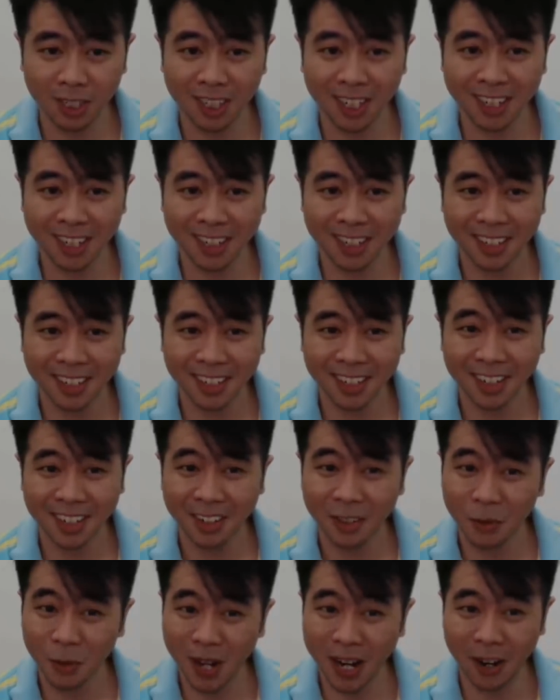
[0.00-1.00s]
again?
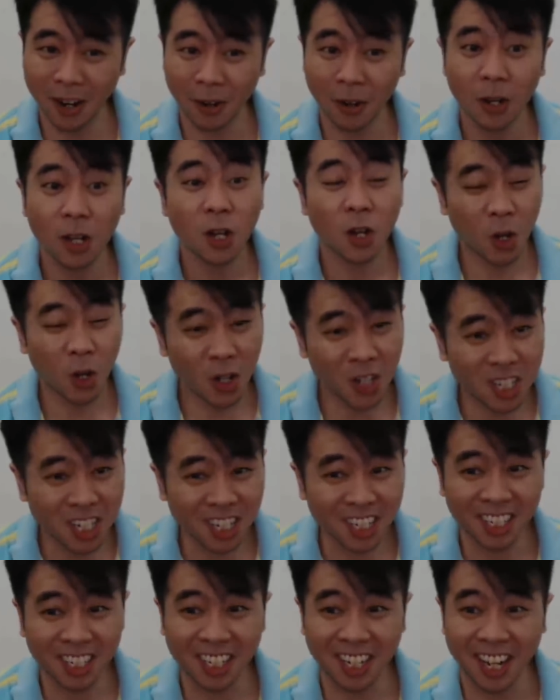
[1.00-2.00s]
Wow,
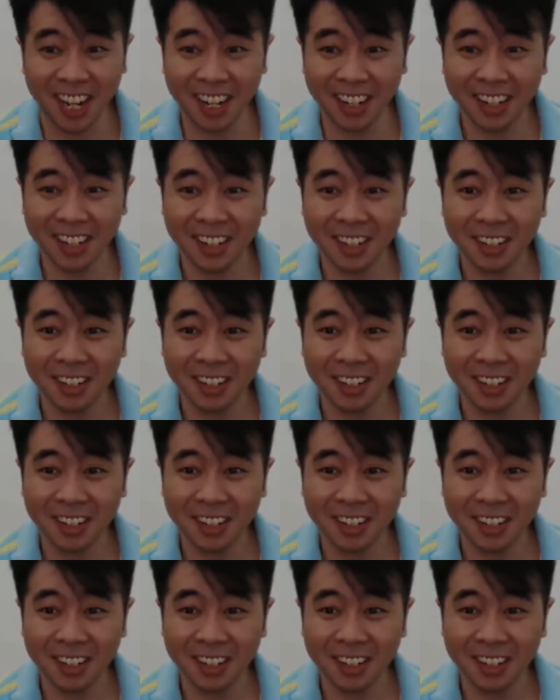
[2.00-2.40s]
Ushi again?